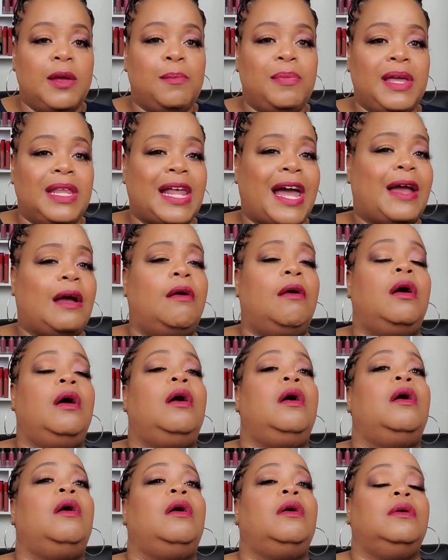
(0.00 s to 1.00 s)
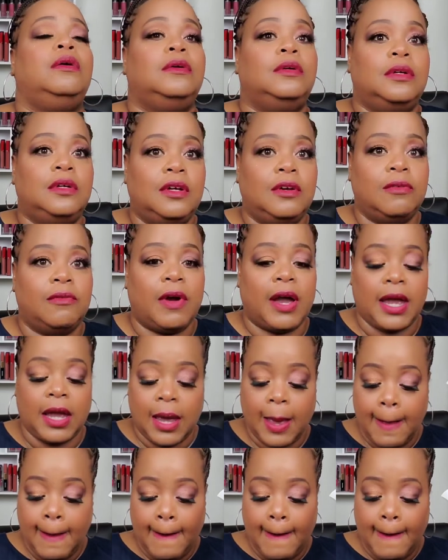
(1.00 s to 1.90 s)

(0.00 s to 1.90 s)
be like, oh, right?